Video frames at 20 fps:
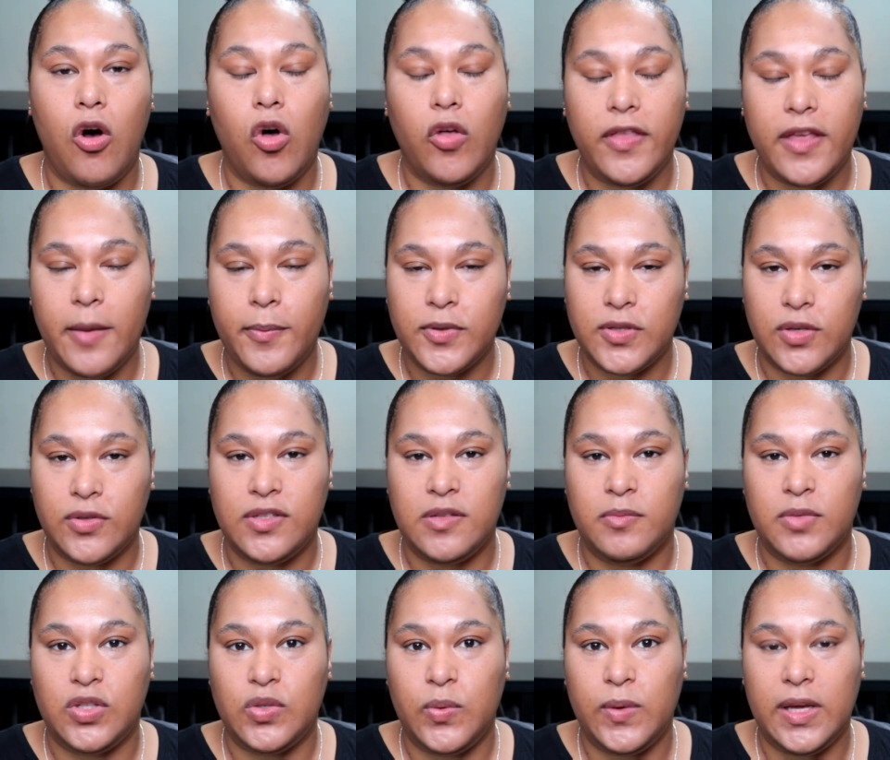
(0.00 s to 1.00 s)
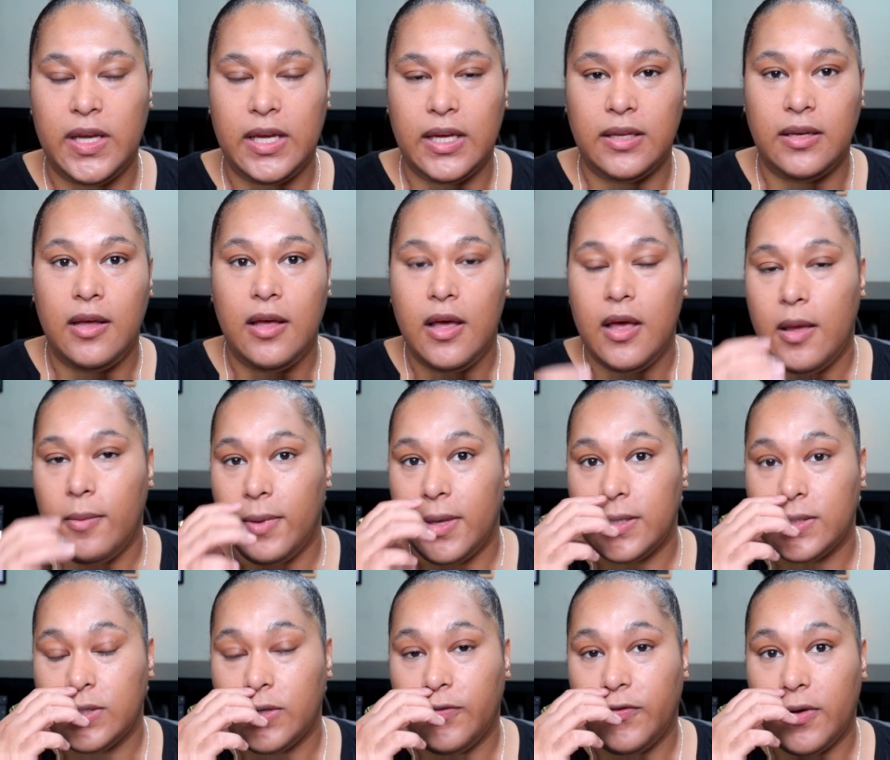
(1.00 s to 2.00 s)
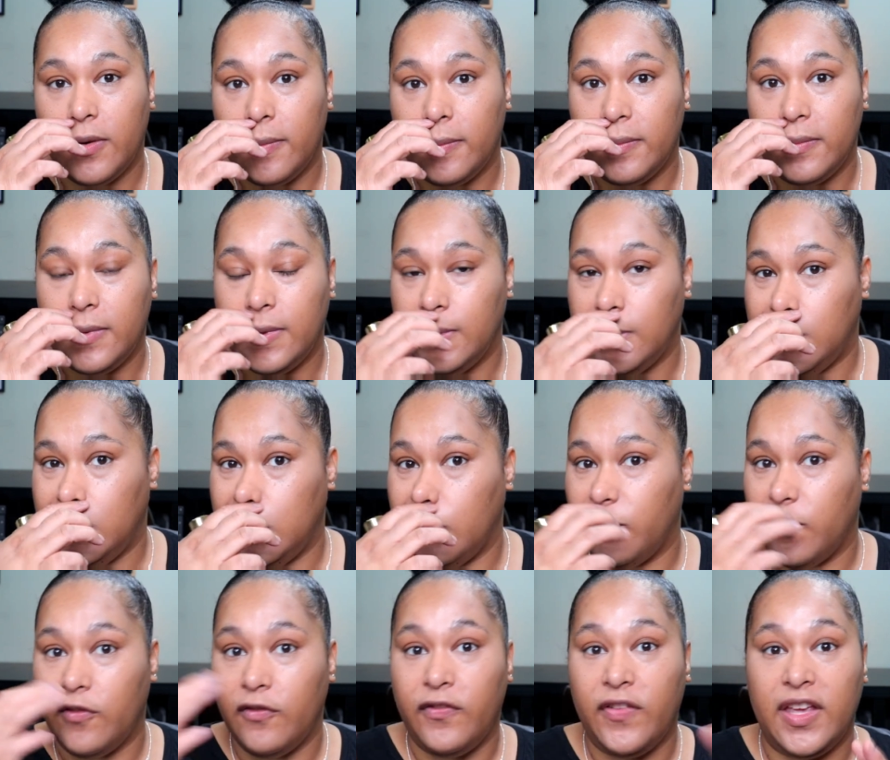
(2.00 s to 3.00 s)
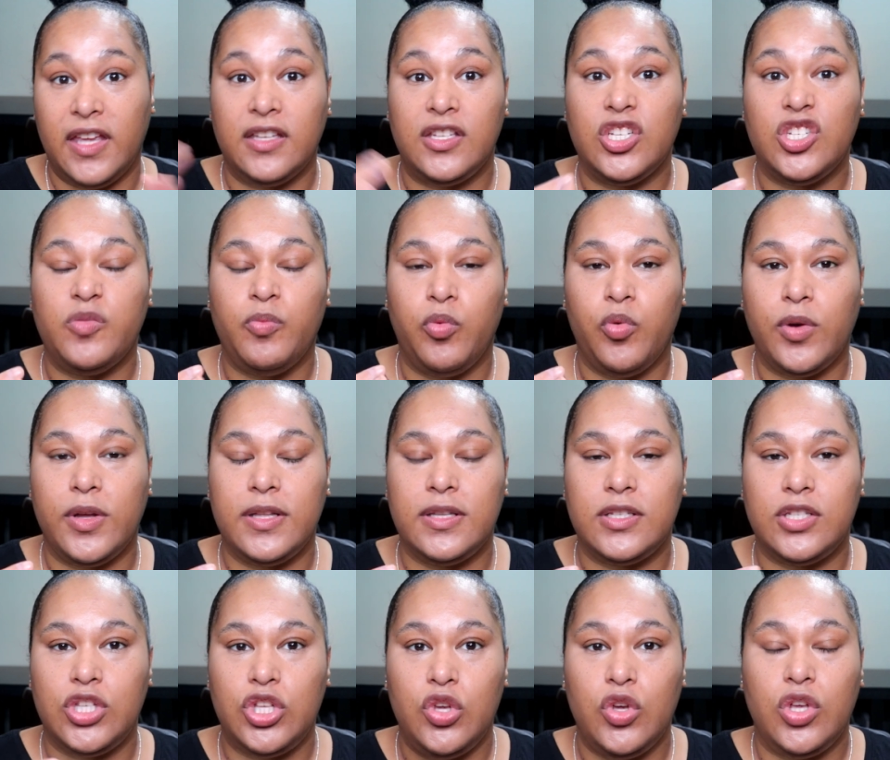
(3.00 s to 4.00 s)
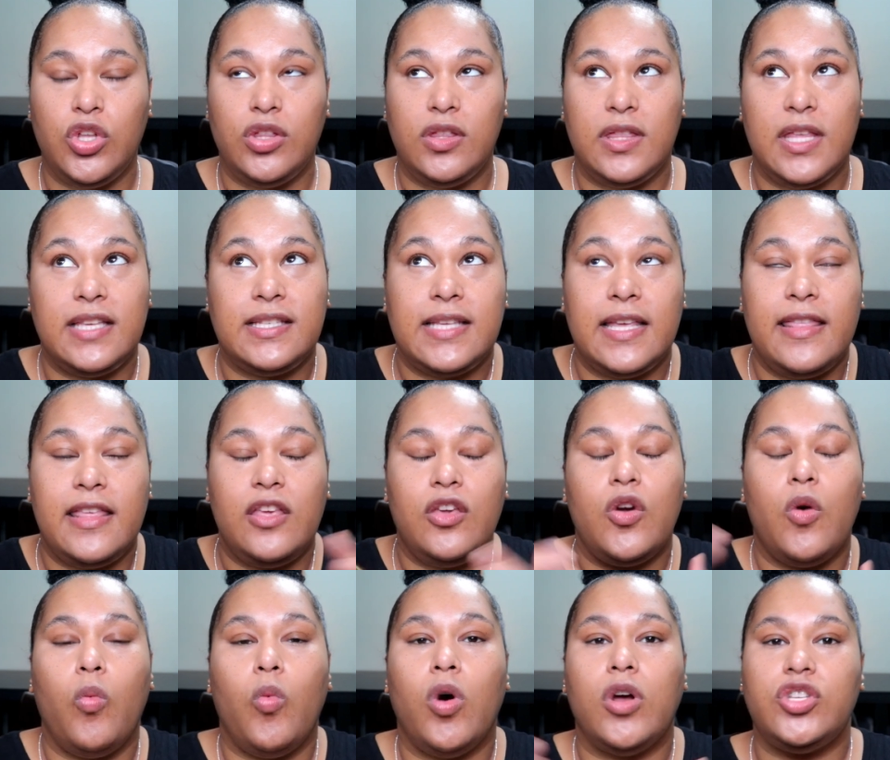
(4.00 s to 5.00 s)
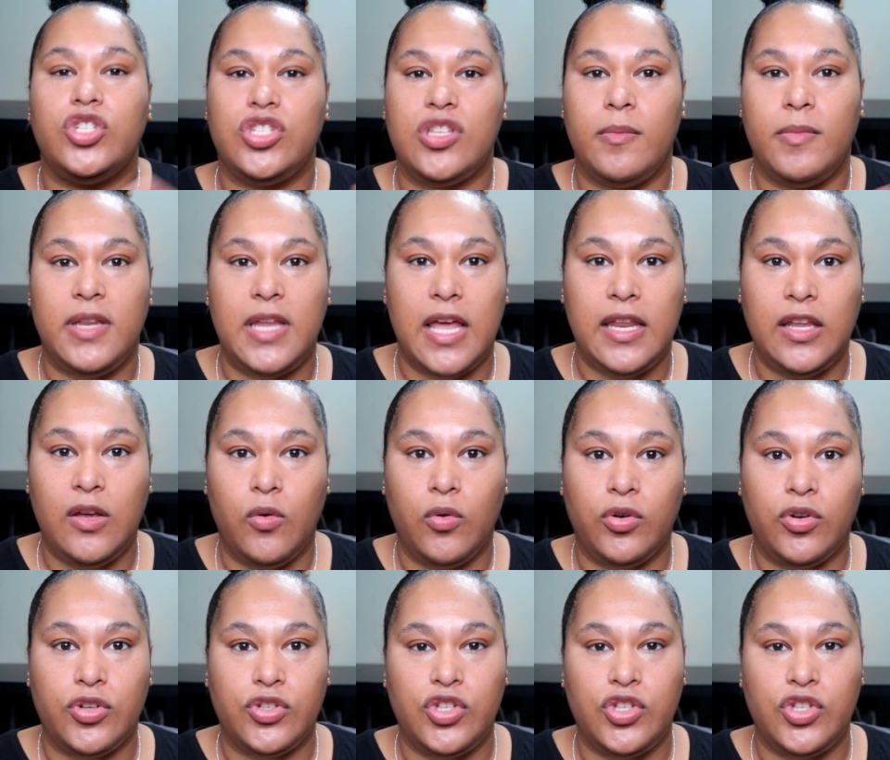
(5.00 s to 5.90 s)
All the episodes in between, because they're from different vantage points, they said that you can watch them in any order.